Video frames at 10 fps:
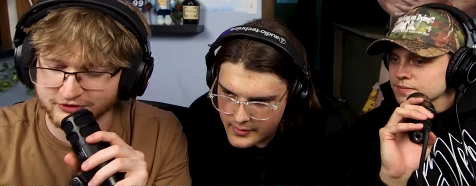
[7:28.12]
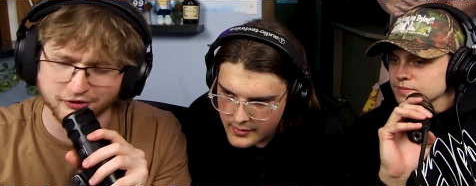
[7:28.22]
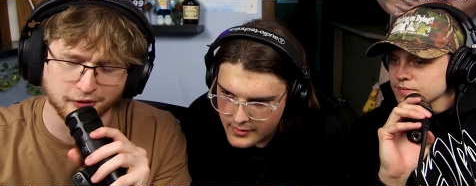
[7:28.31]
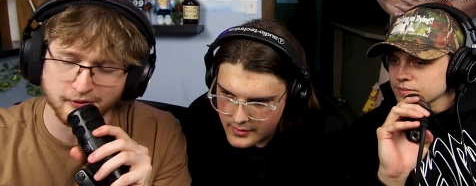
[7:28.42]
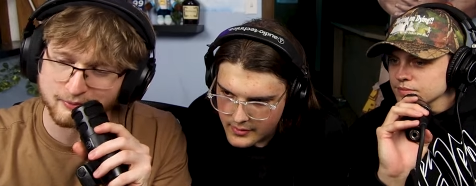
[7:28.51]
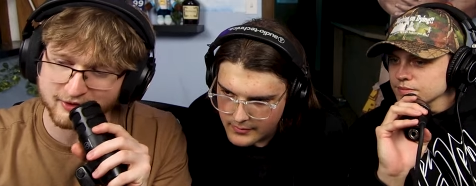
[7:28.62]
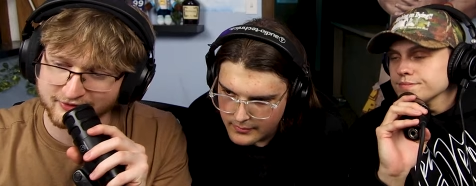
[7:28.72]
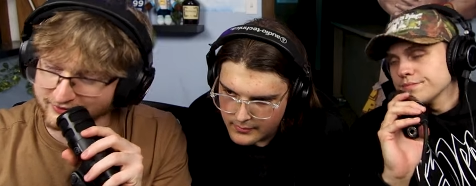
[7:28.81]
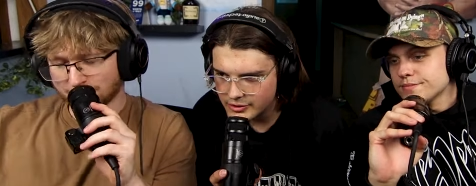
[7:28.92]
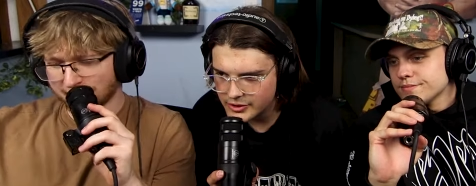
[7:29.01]
Speaker 1: She'll know what it
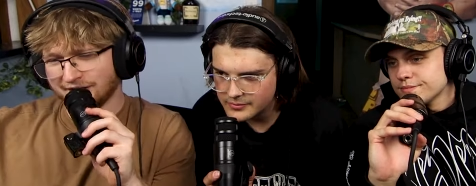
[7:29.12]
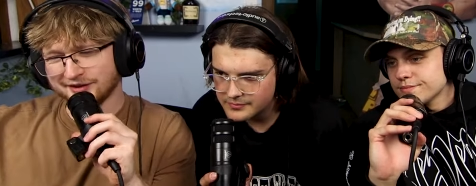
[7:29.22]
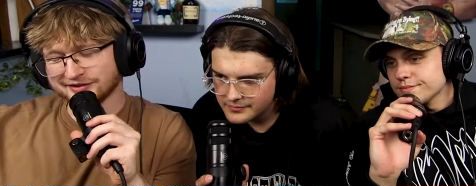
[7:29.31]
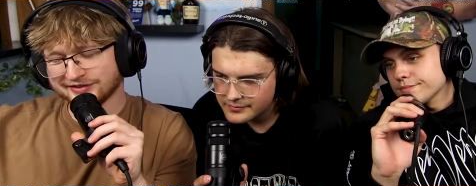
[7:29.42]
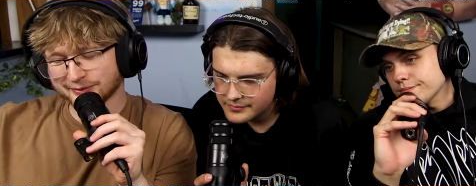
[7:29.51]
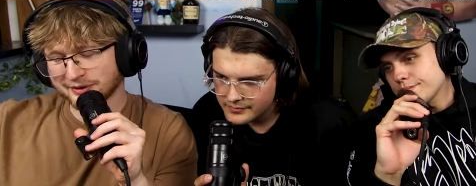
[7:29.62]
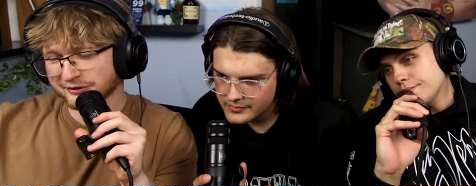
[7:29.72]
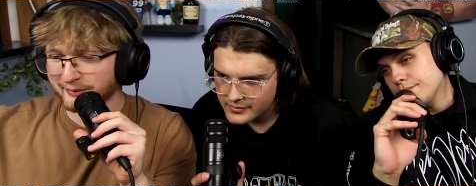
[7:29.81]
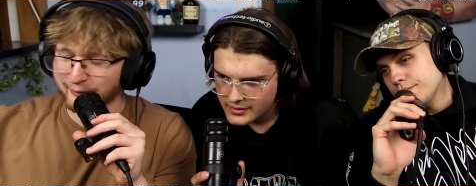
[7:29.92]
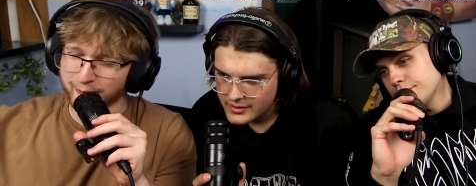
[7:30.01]
means. What else? What
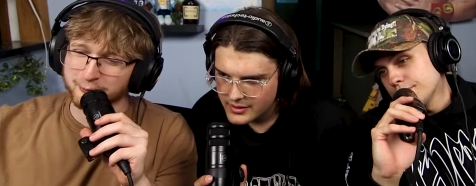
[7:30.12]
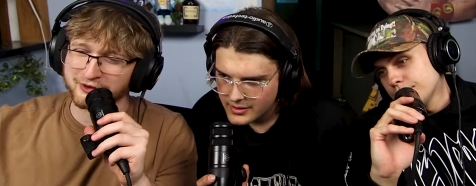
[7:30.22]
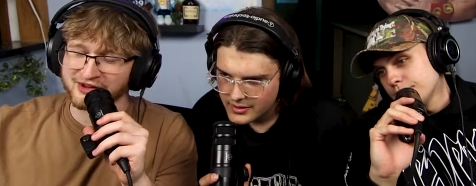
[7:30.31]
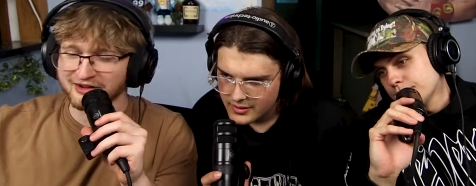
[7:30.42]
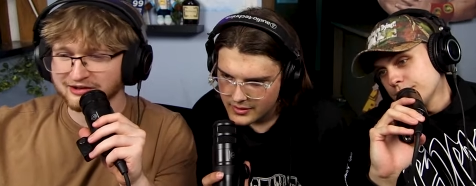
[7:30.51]
else am I really